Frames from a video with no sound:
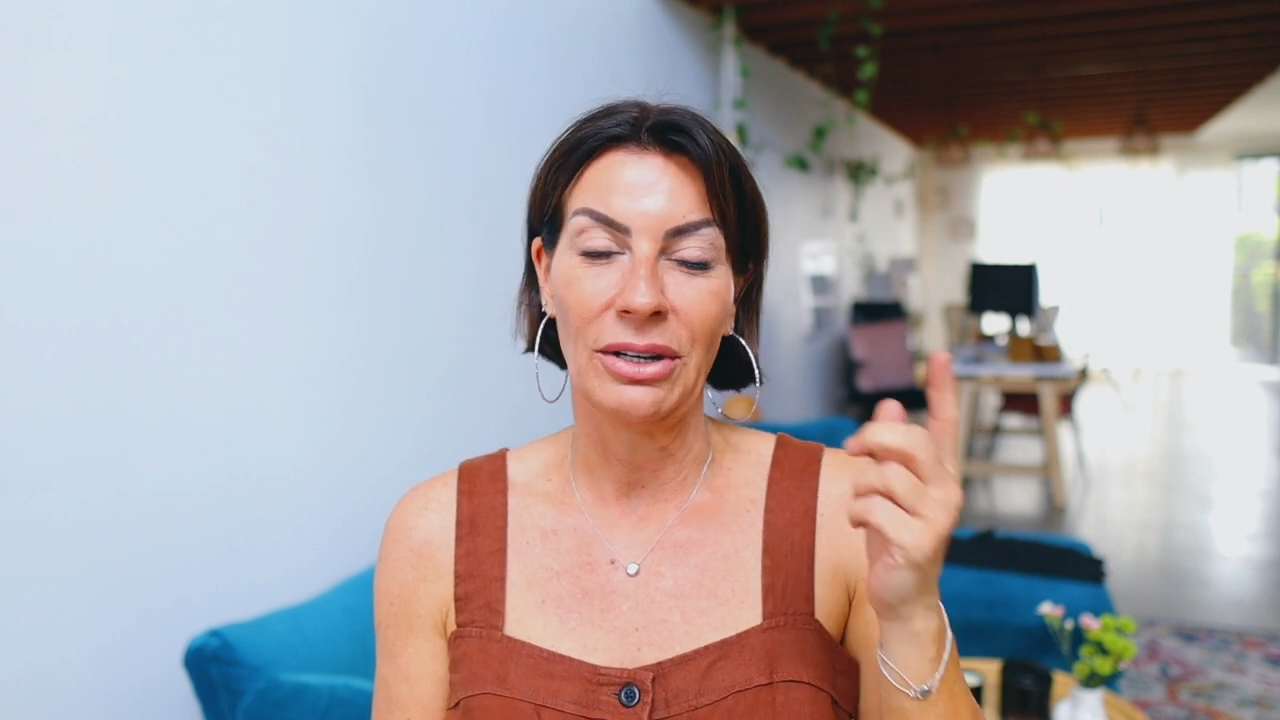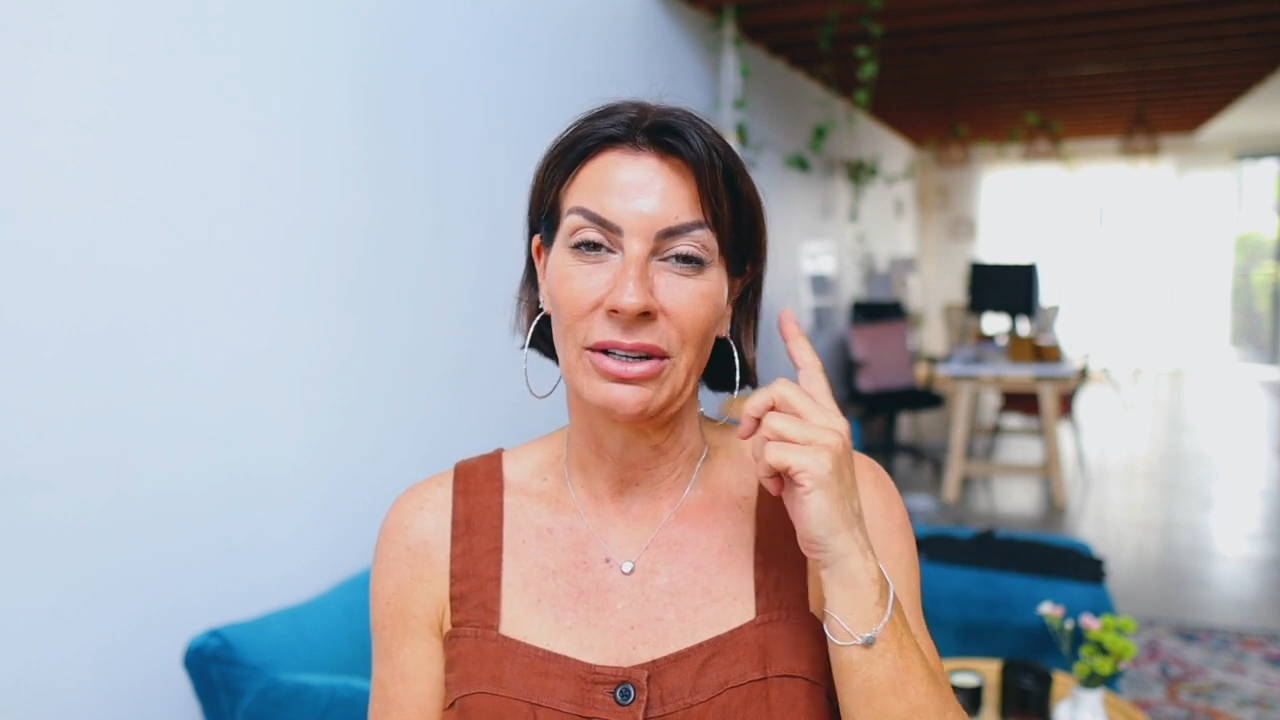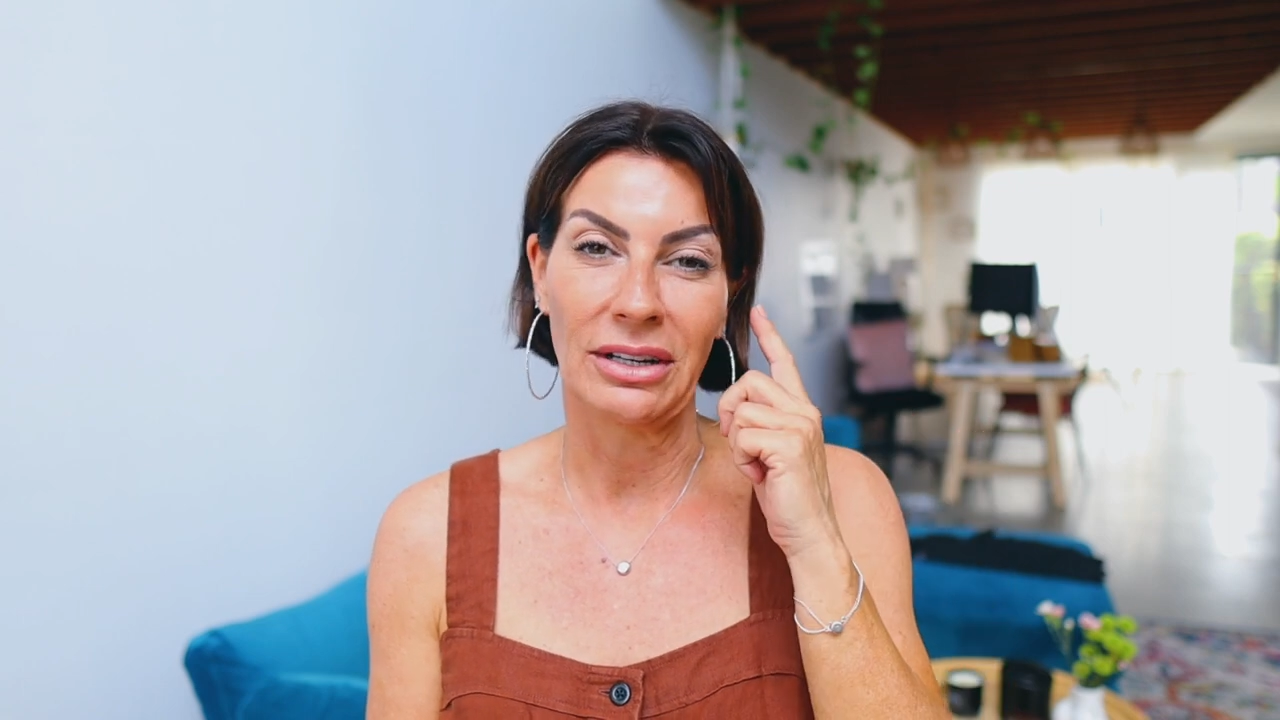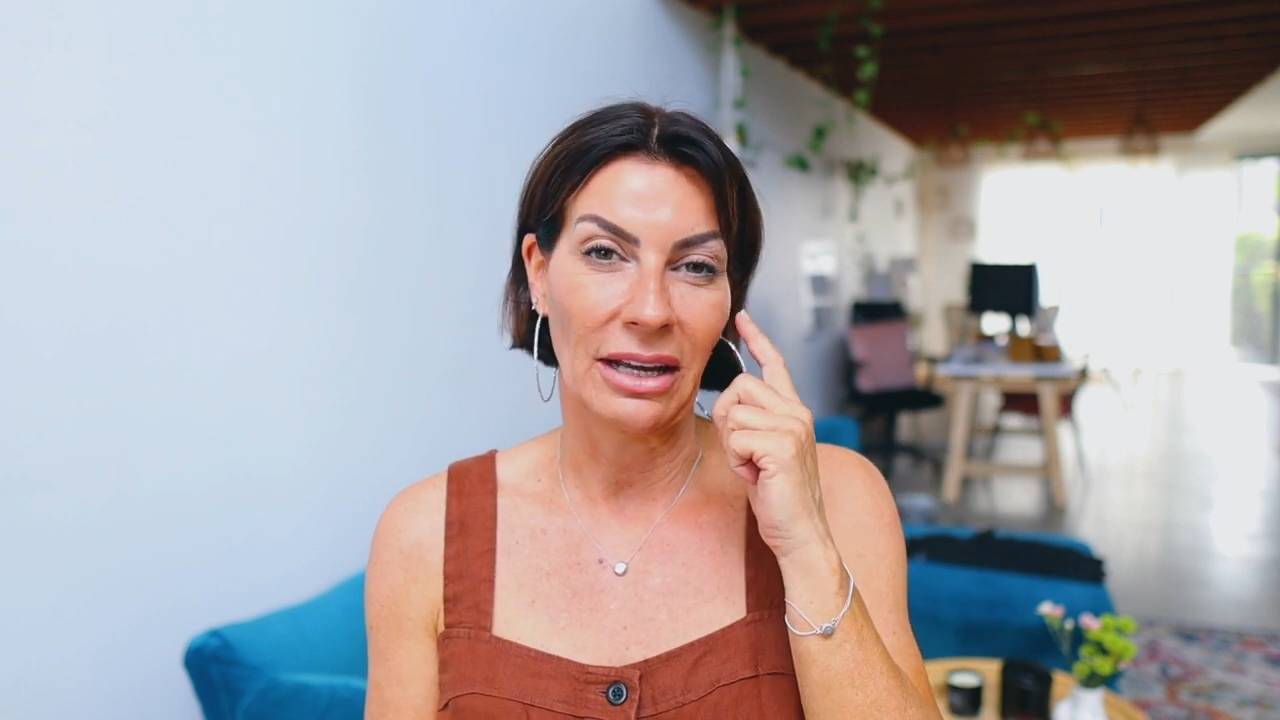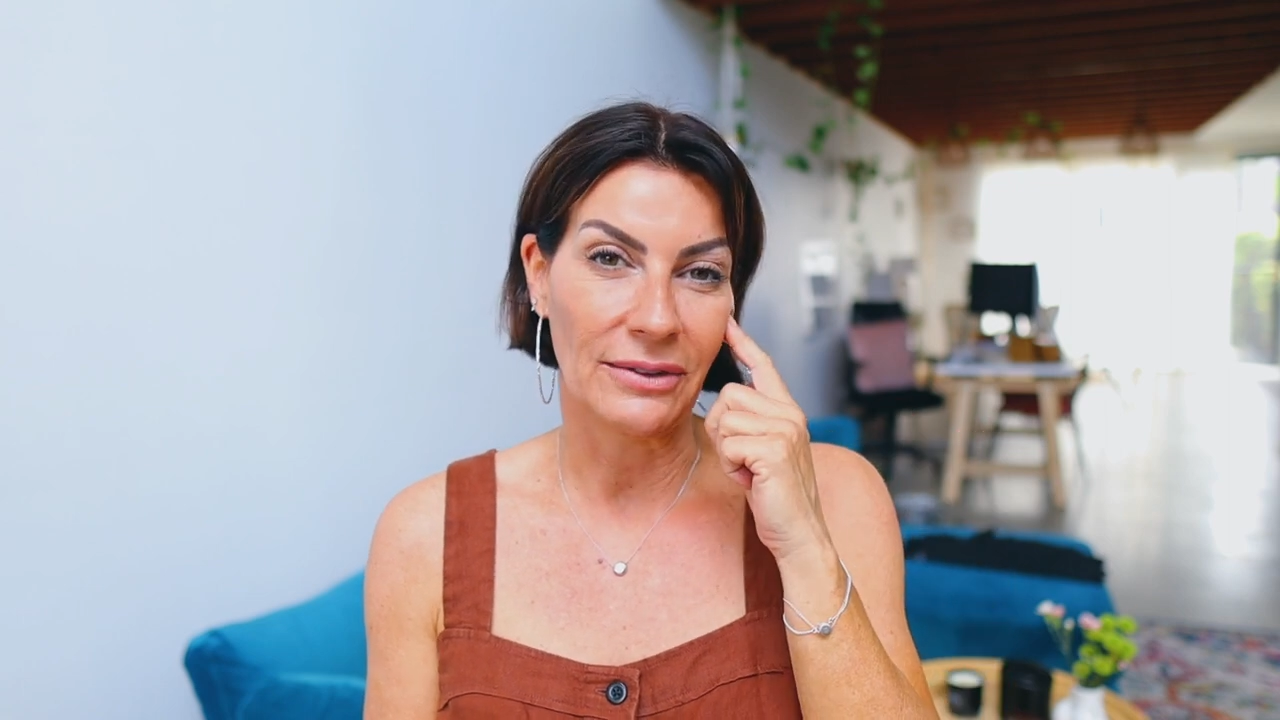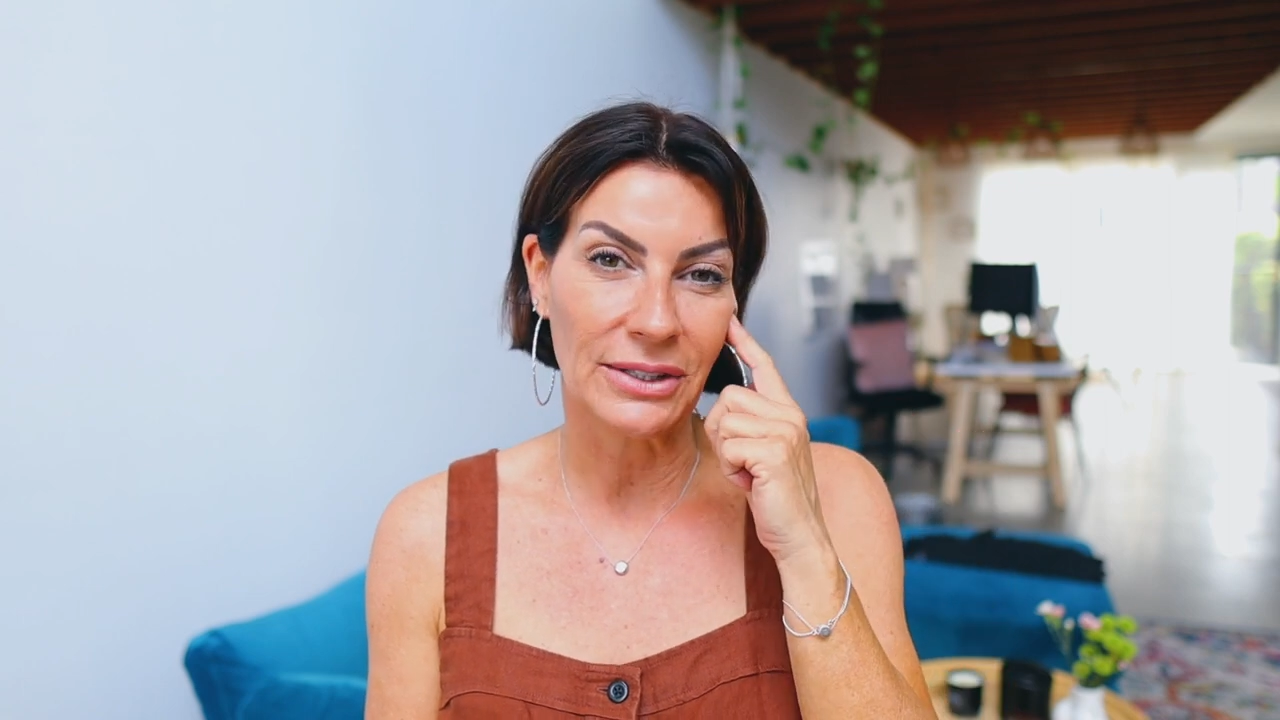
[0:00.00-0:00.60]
you're going to have